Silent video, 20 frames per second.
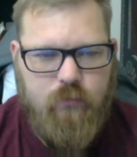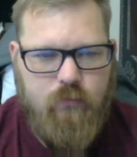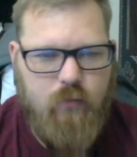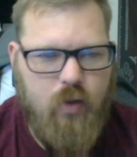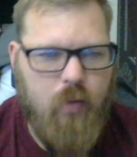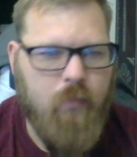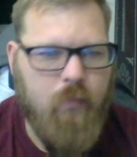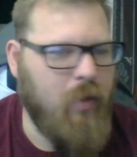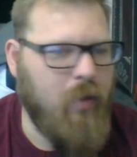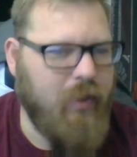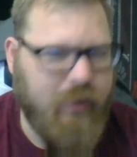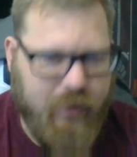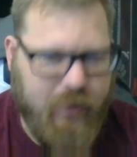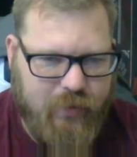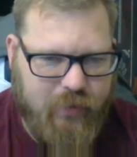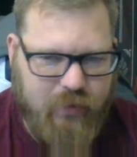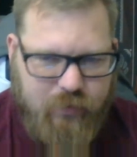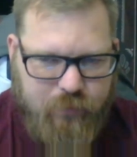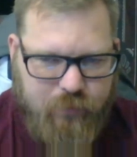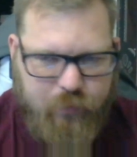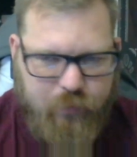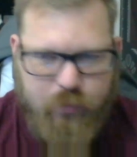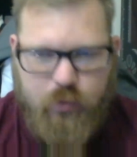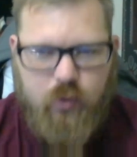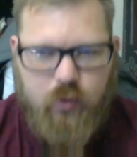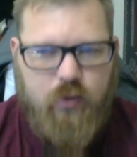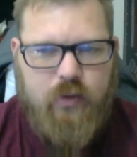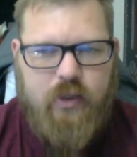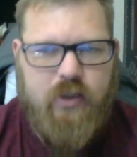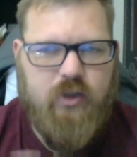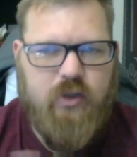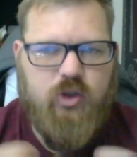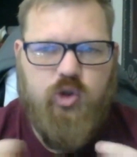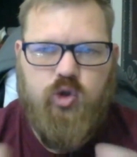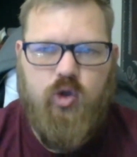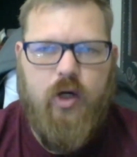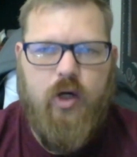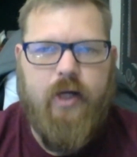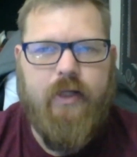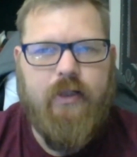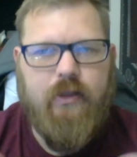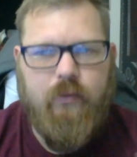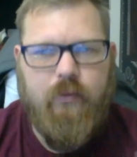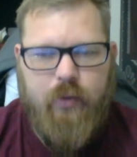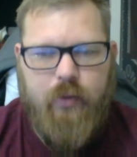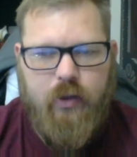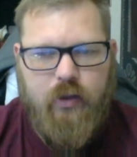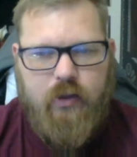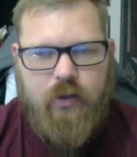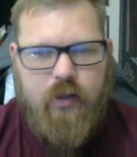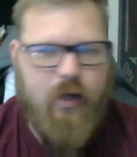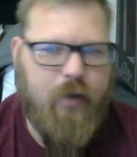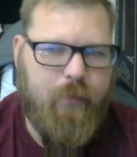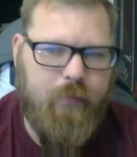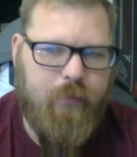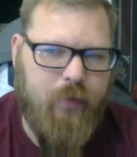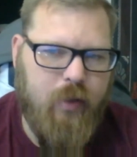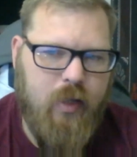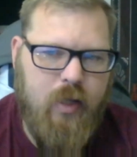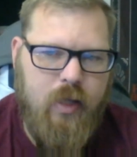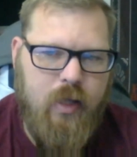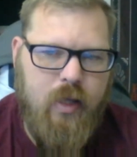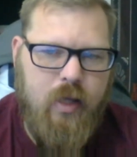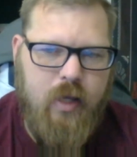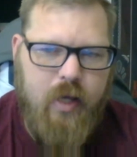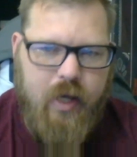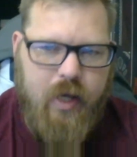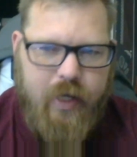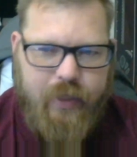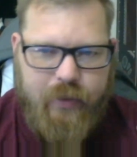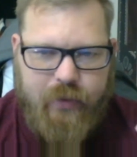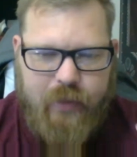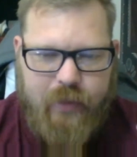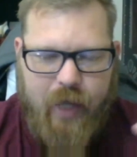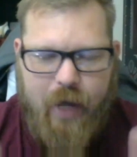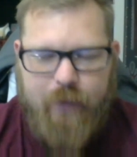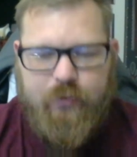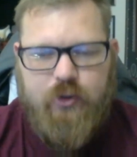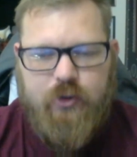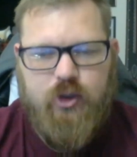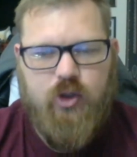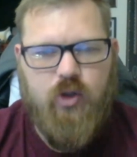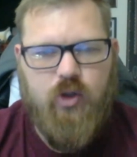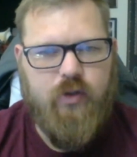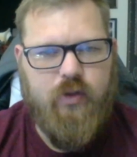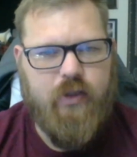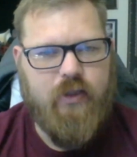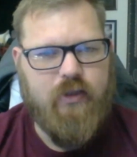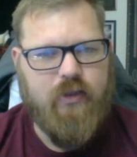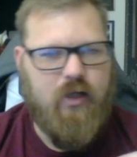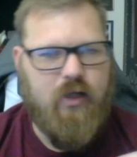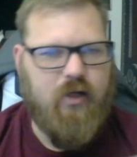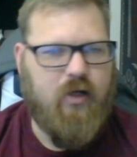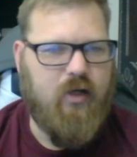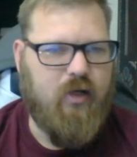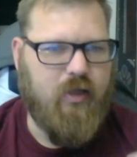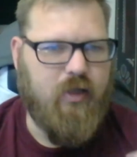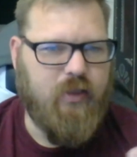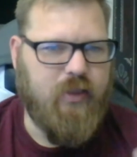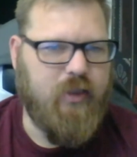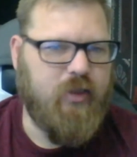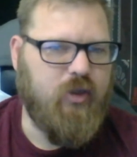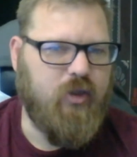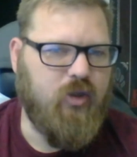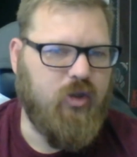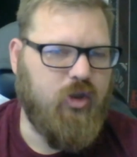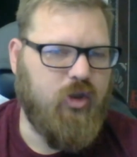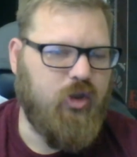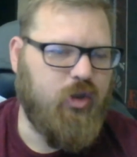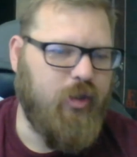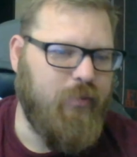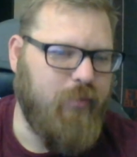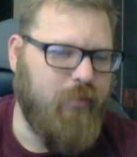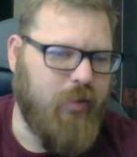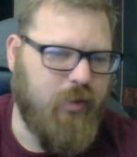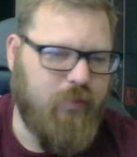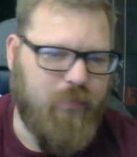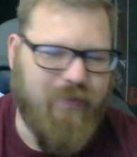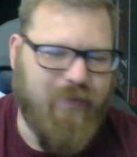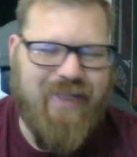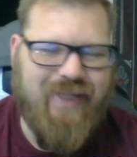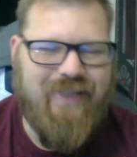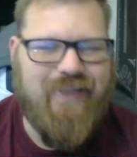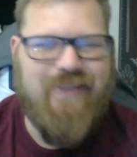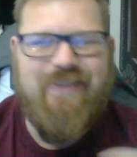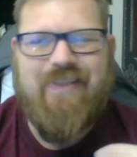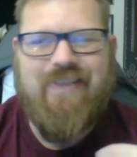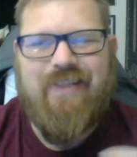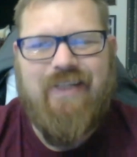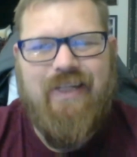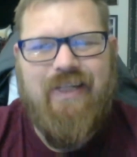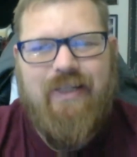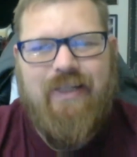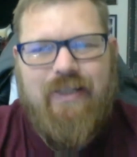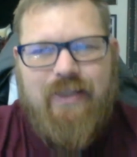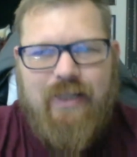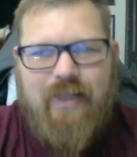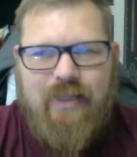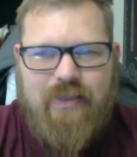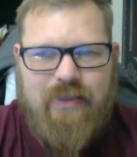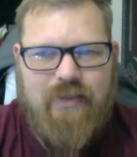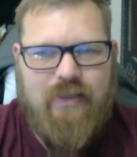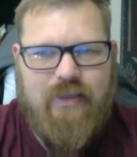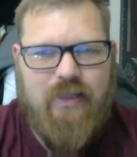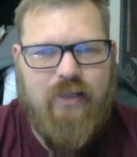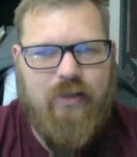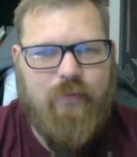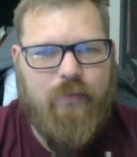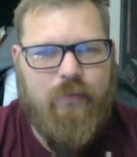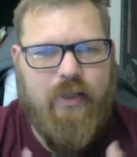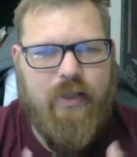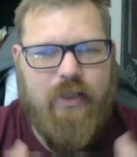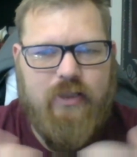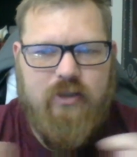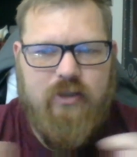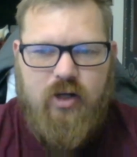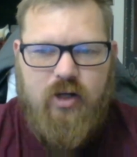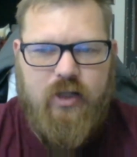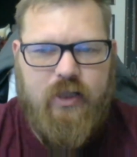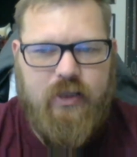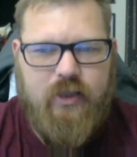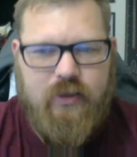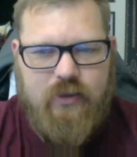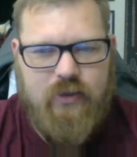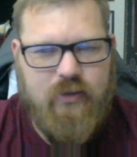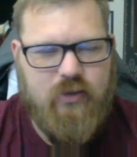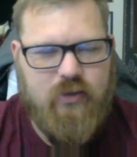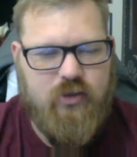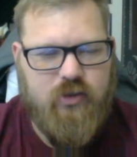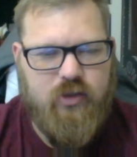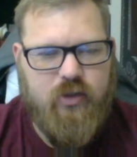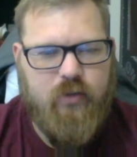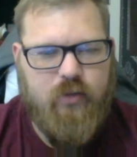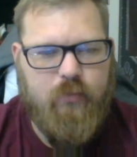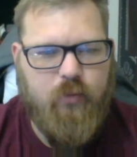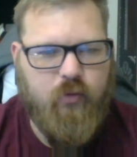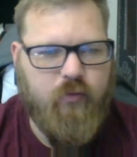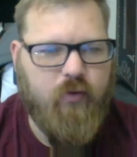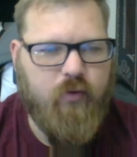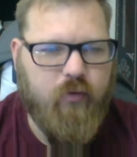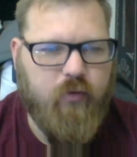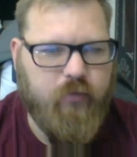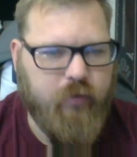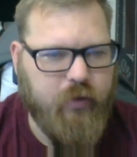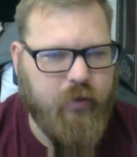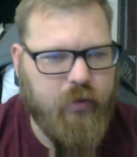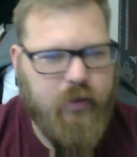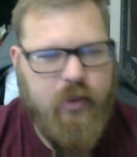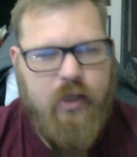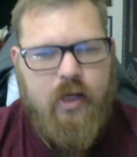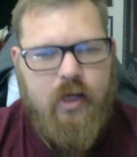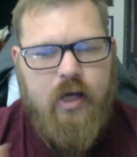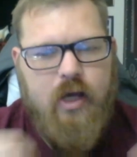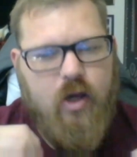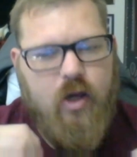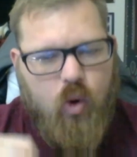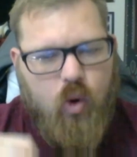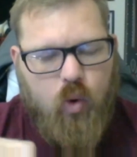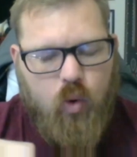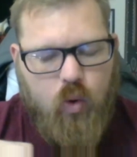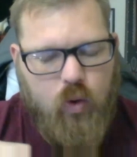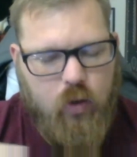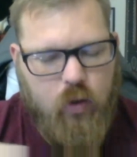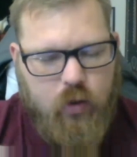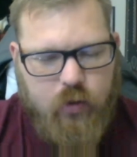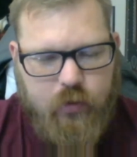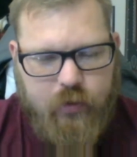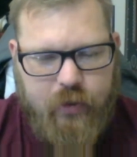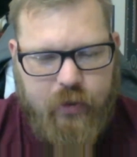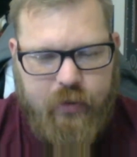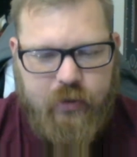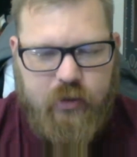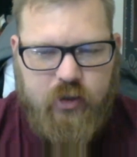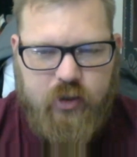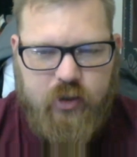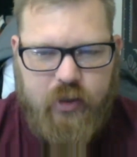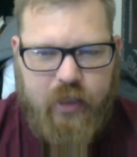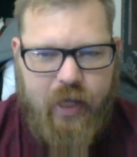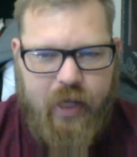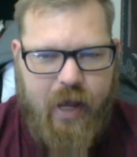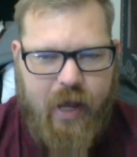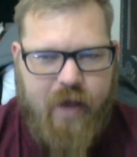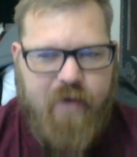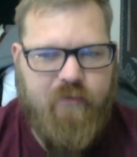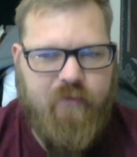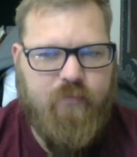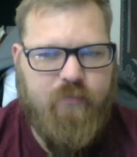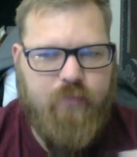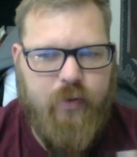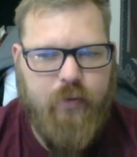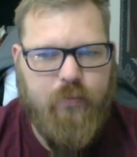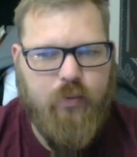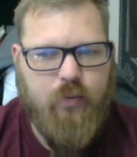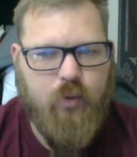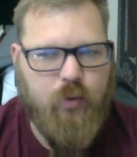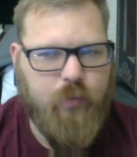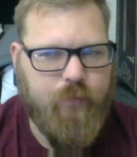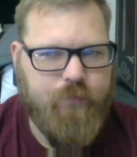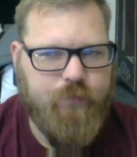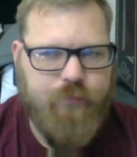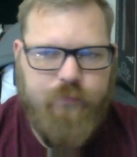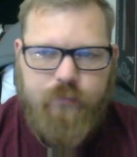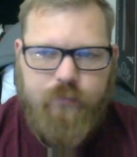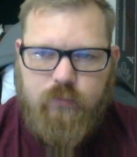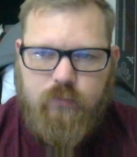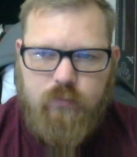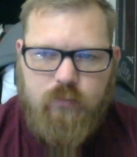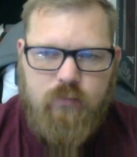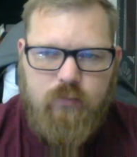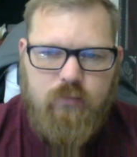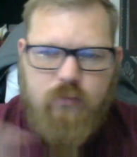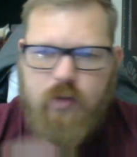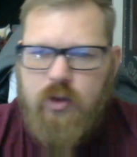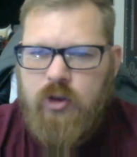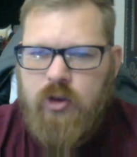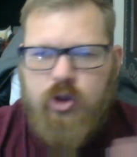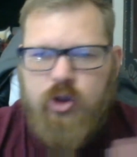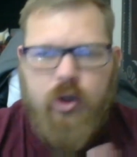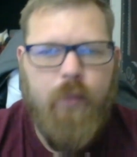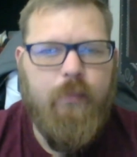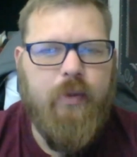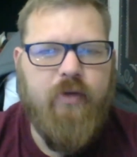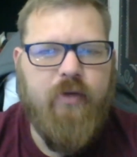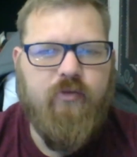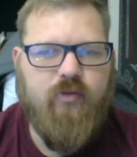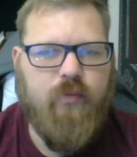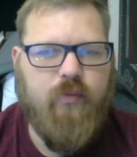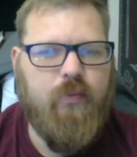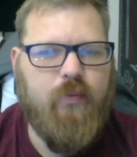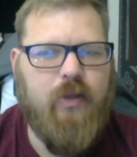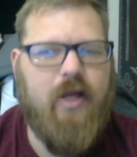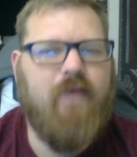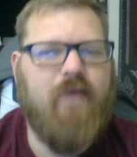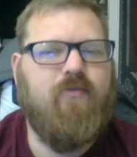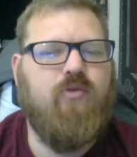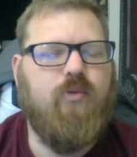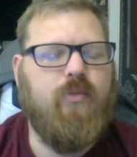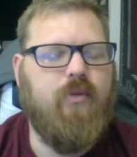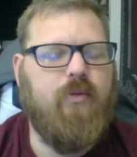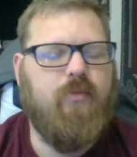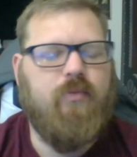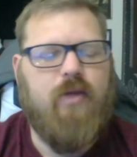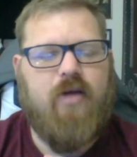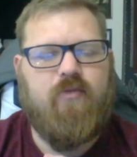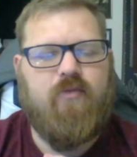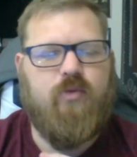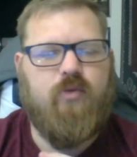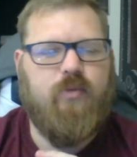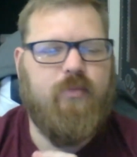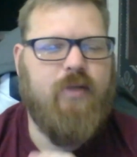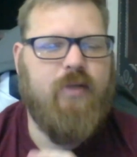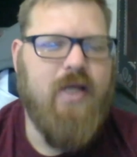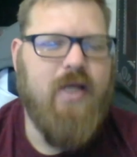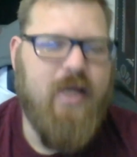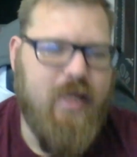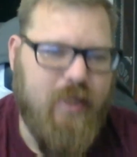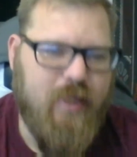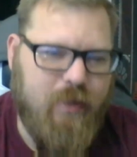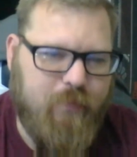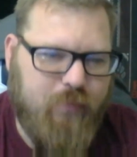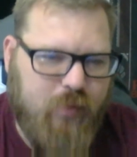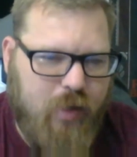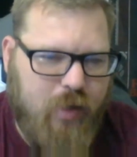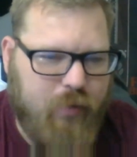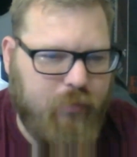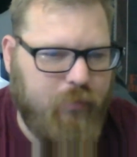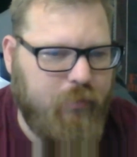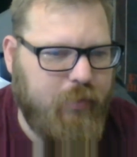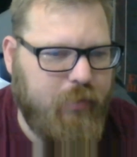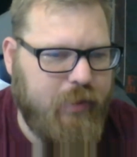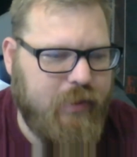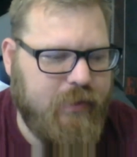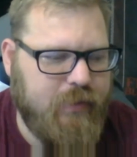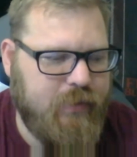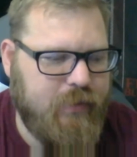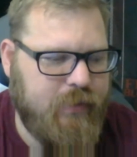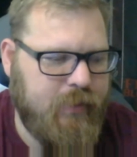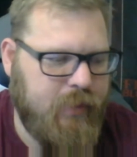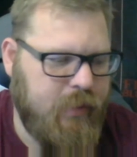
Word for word: money at these people. They're trying to build up and capture all these additional streamers, but that doesn't necessarily mean these audiences are going to move over or that you're going to have people jumping from platform to platform. The problem is